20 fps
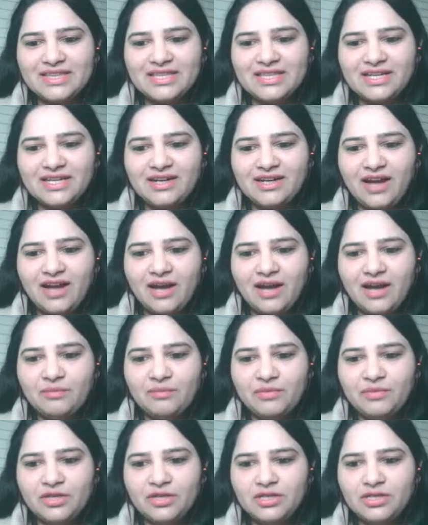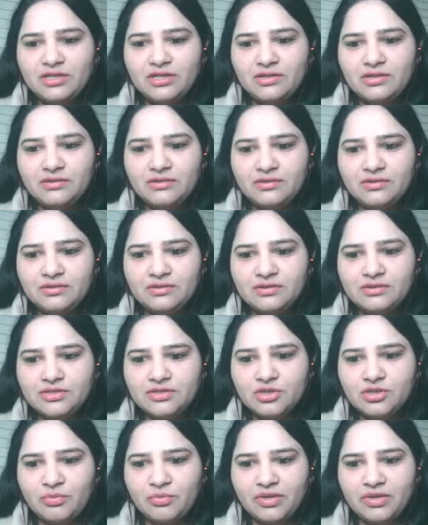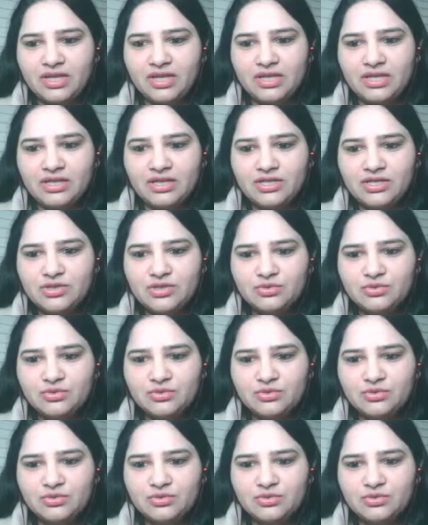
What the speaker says: There are predominantly